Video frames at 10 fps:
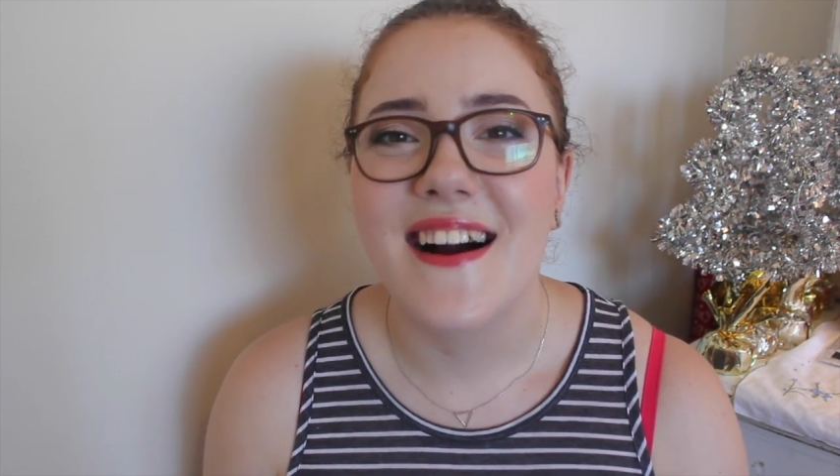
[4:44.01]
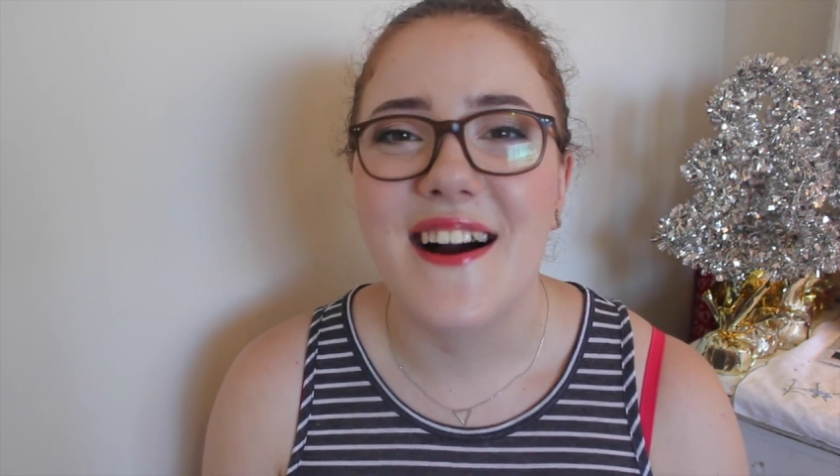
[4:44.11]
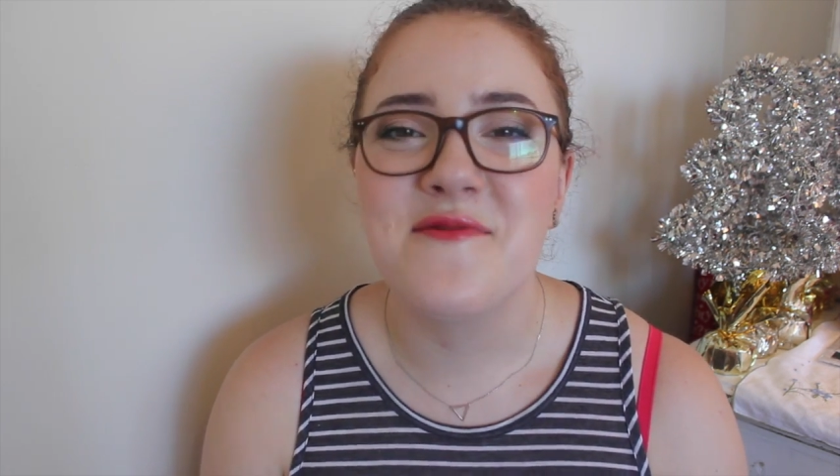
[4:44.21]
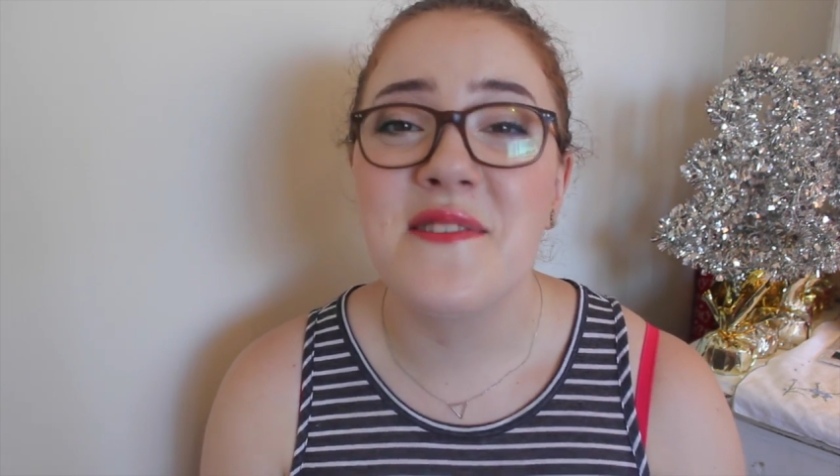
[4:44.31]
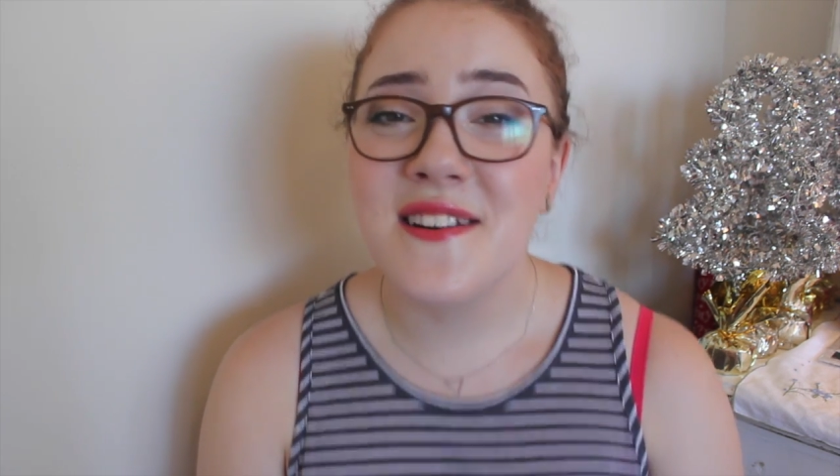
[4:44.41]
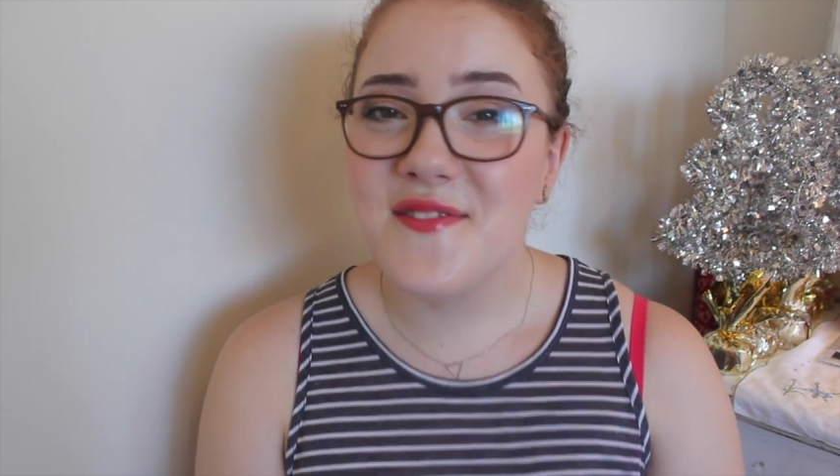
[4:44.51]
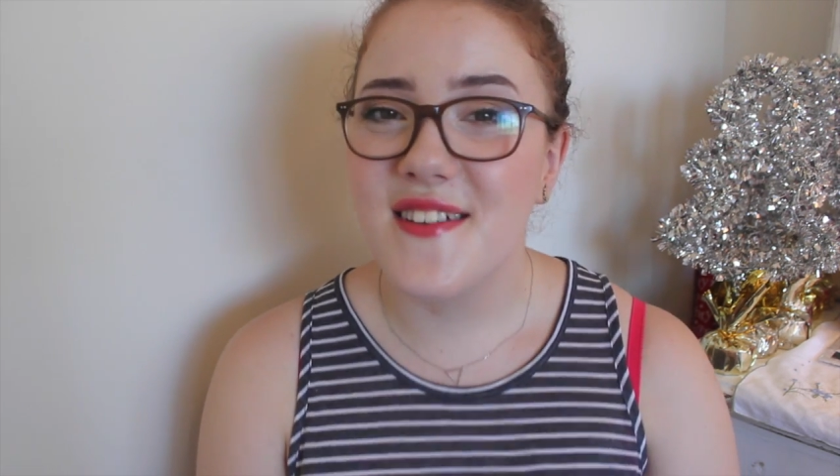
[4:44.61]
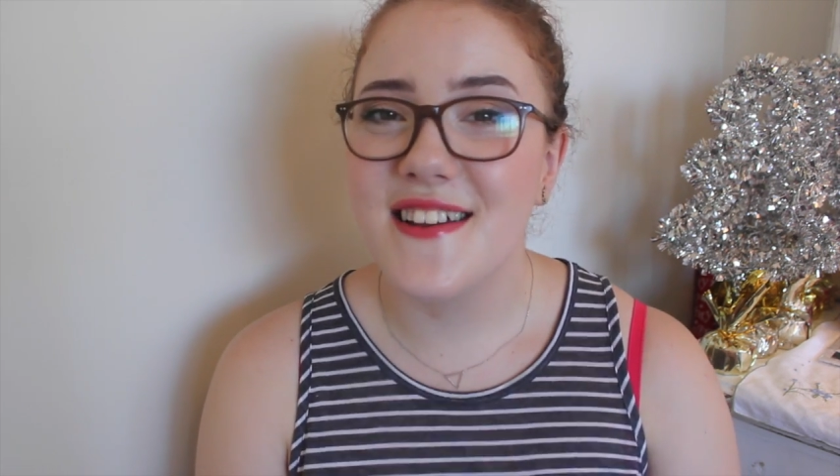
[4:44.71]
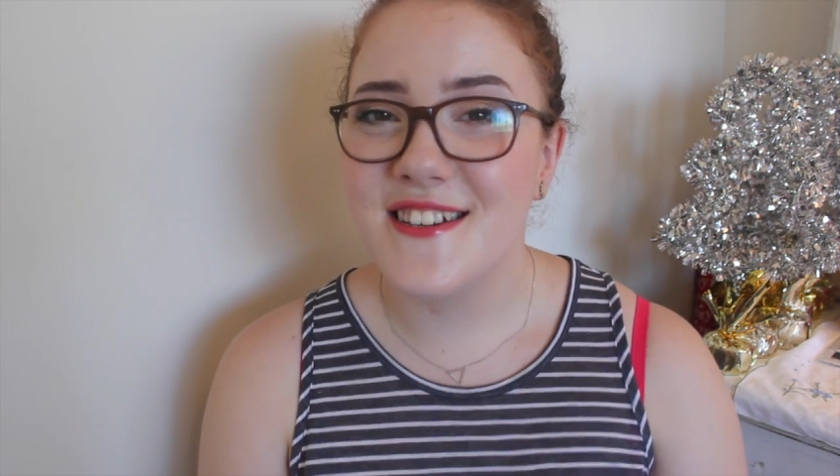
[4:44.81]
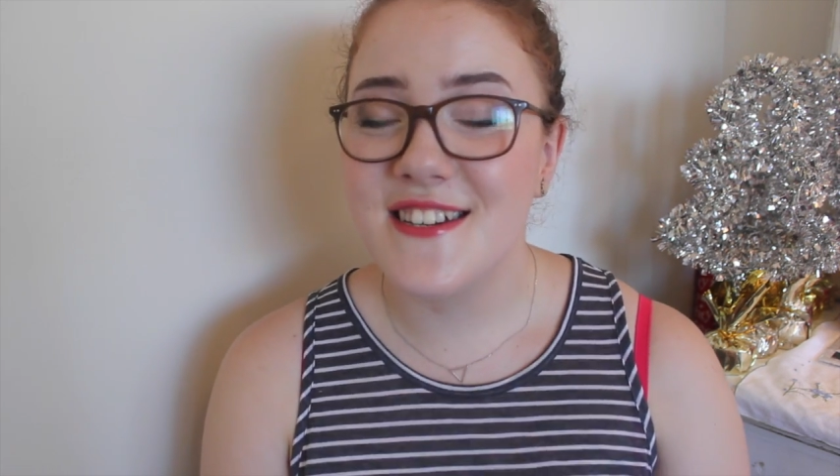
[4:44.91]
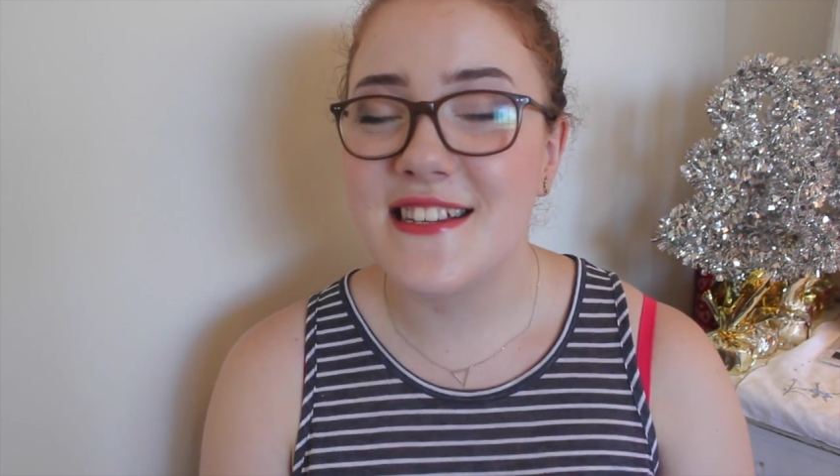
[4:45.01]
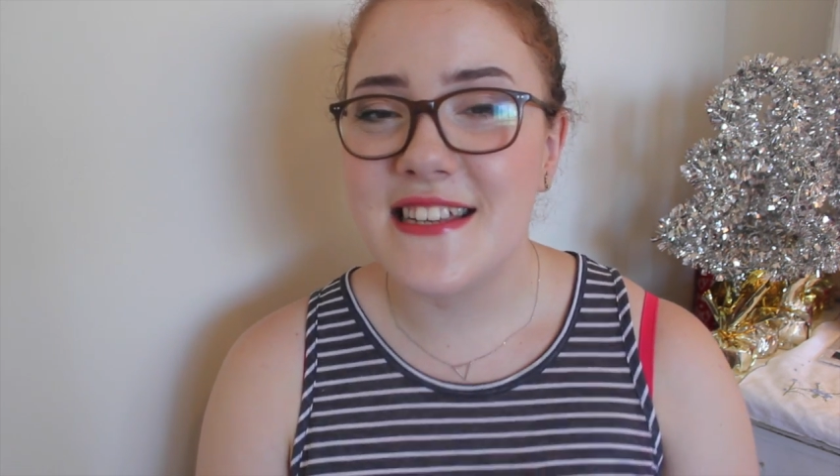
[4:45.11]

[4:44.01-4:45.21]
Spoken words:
I want to finish